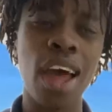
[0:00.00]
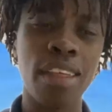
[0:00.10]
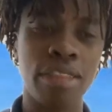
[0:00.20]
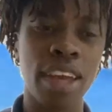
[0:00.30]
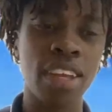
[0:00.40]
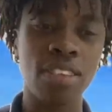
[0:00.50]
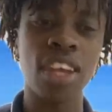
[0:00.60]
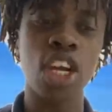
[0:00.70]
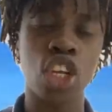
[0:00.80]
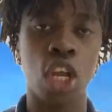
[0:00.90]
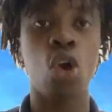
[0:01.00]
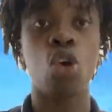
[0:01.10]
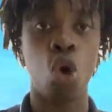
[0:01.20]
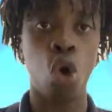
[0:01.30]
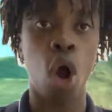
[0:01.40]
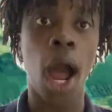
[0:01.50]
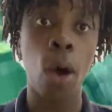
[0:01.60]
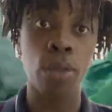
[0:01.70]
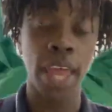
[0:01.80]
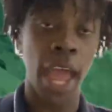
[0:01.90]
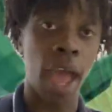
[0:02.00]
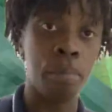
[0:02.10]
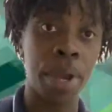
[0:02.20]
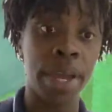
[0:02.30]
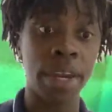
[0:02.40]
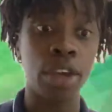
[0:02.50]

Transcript: things actually occur, how they happen,